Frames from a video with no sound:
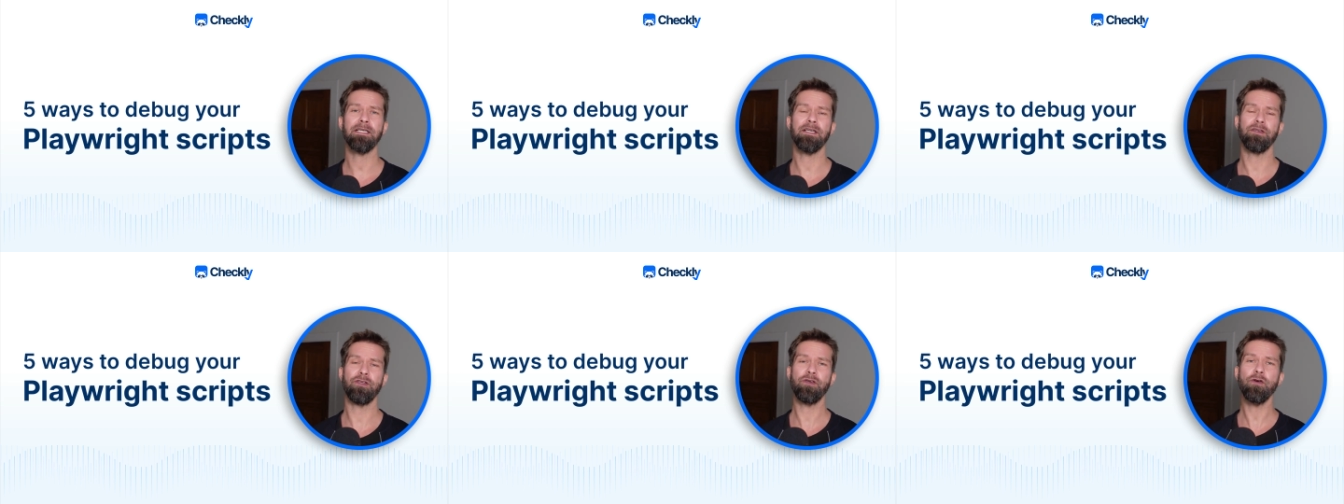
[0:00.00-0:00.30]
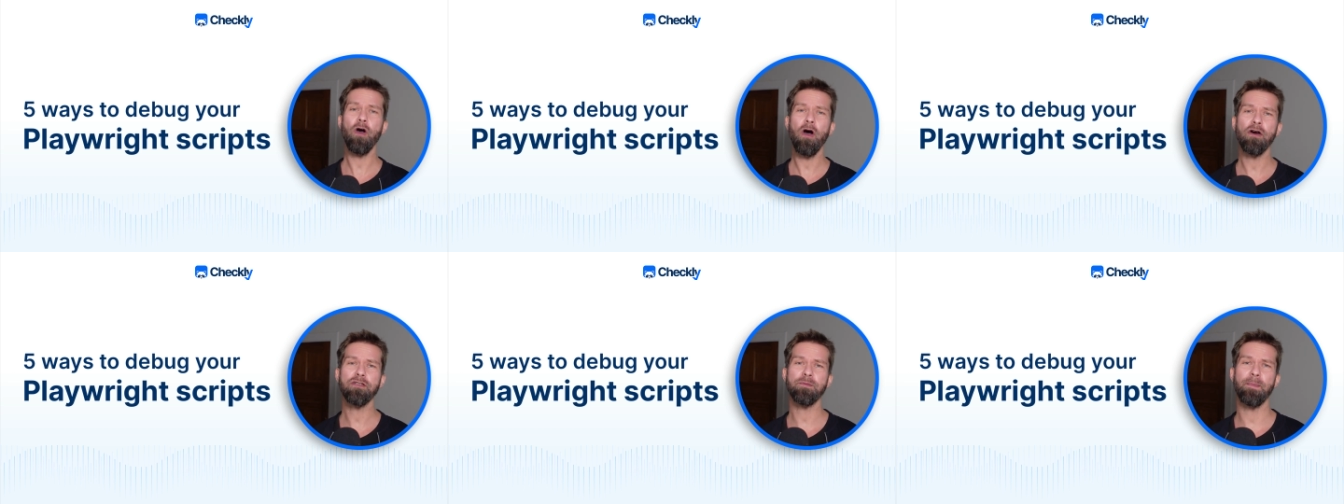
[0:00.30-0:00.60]

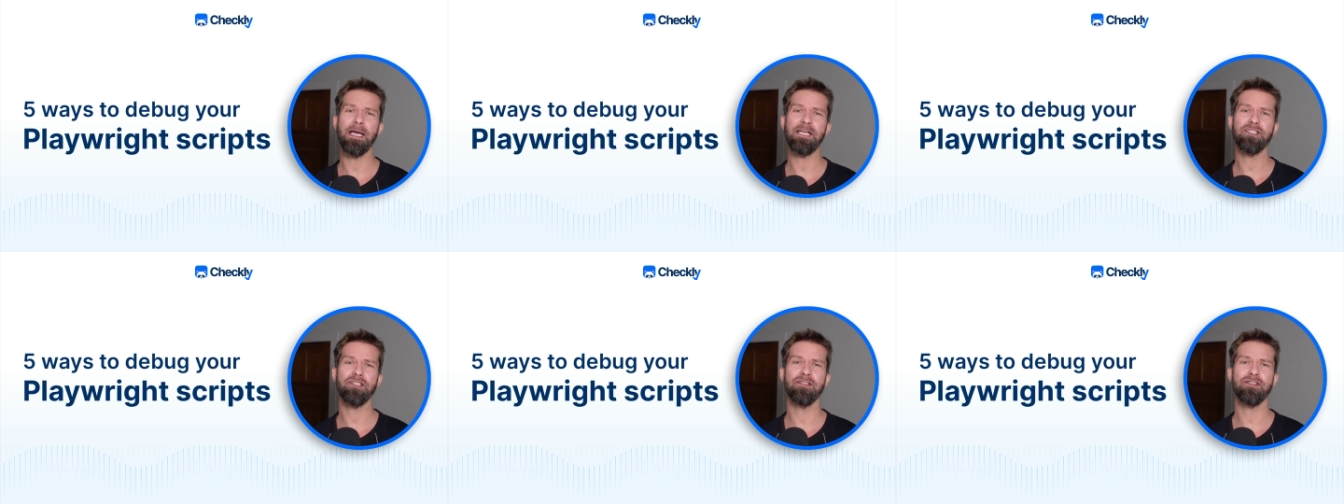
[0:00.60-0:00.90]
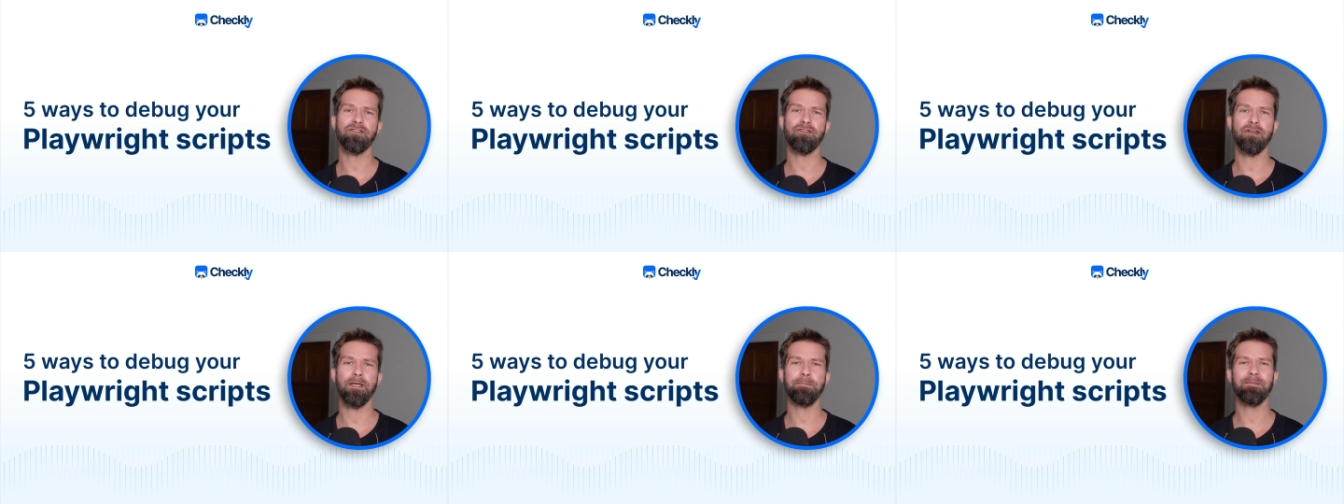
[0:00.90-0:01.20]
your automation
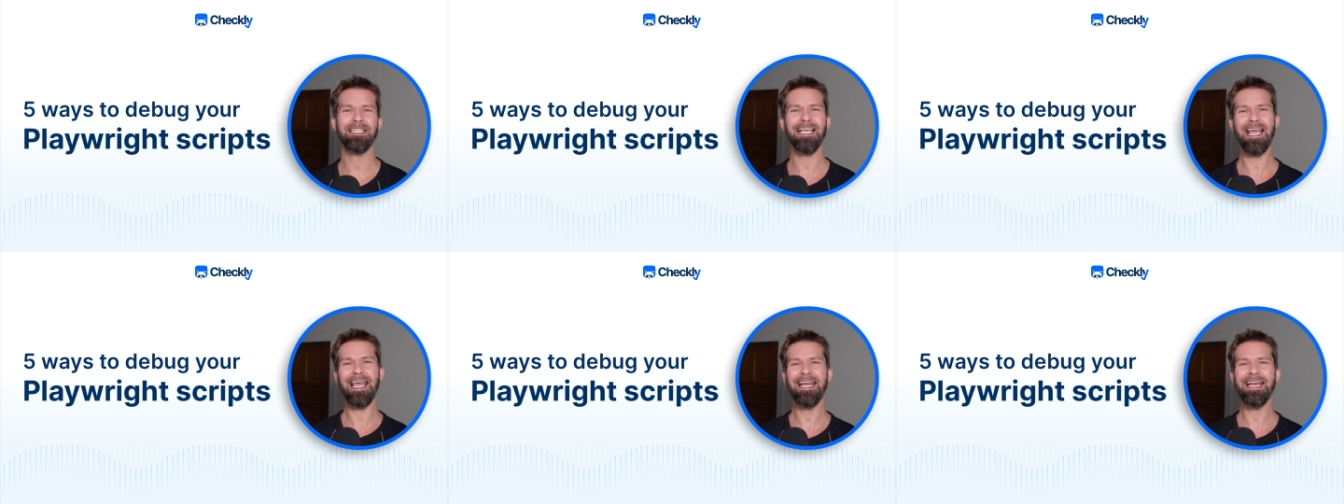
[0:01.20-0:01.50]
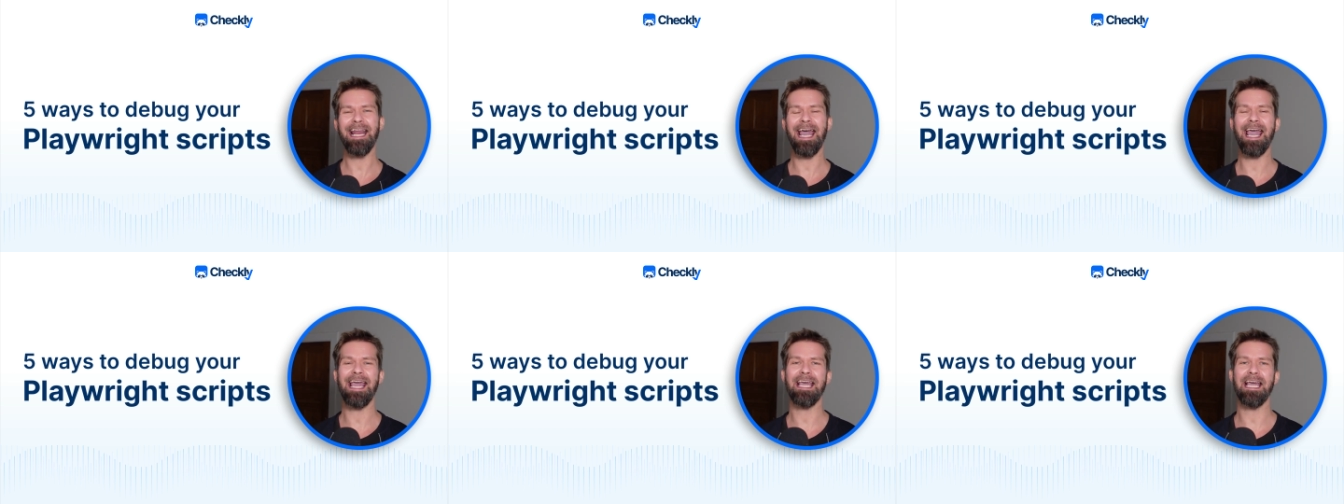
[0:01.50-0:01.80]
scripts in
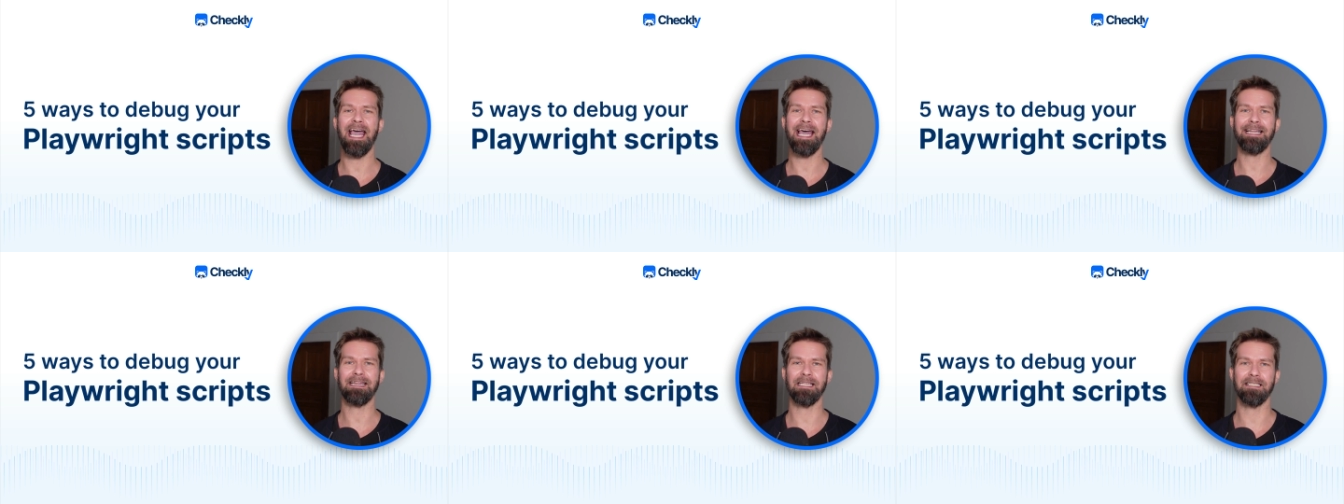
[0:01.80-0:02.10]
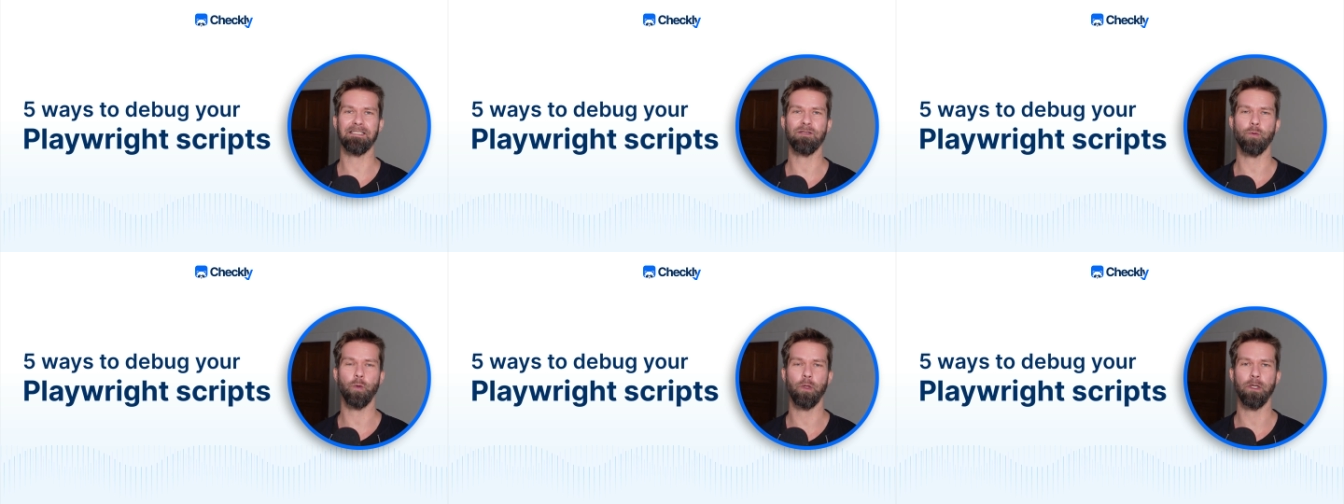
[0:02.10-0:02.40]
a
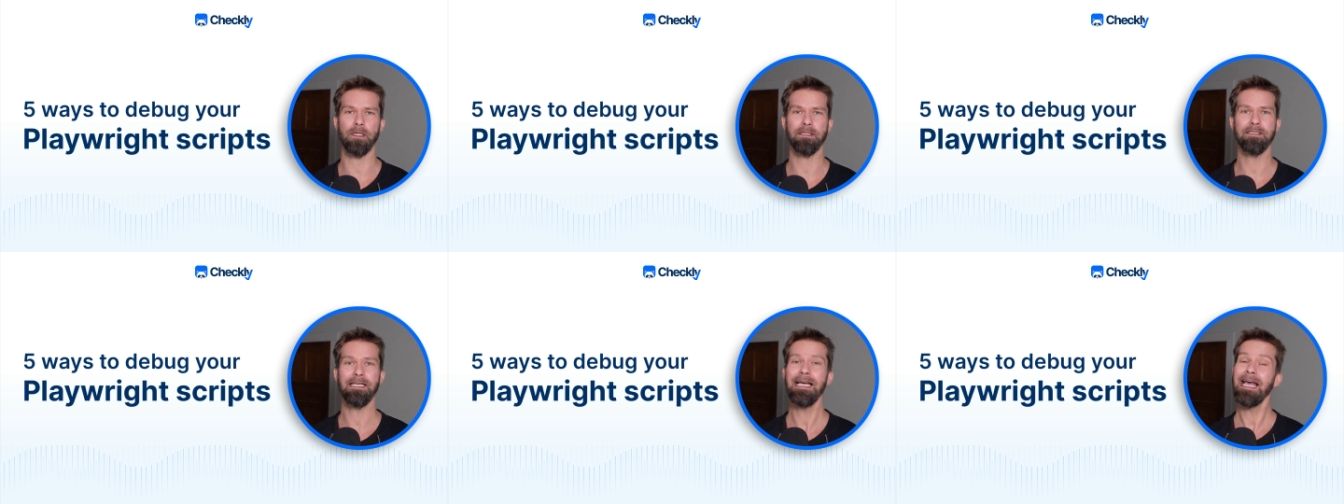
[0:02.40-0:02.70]
headless world.